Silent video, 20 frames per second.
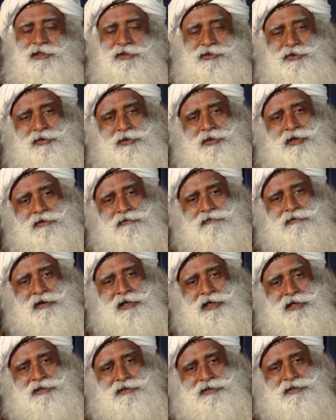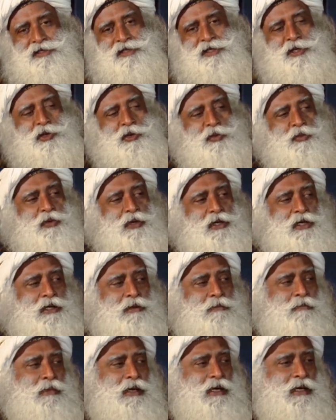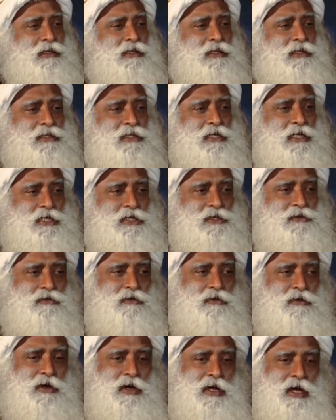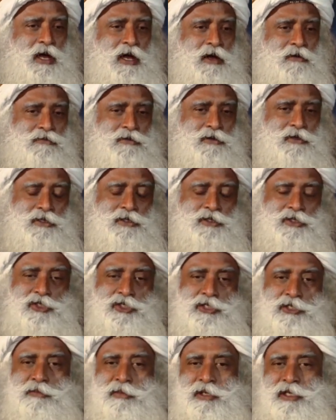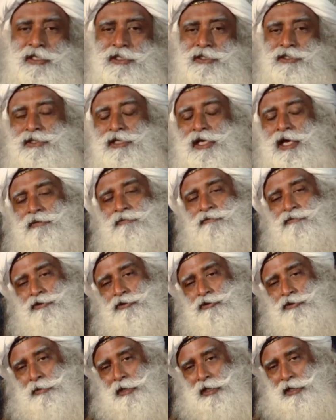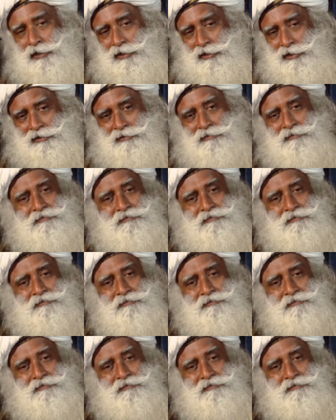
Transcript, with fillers: the solar flares, we can make these next four and a half years tremendous time for humanity.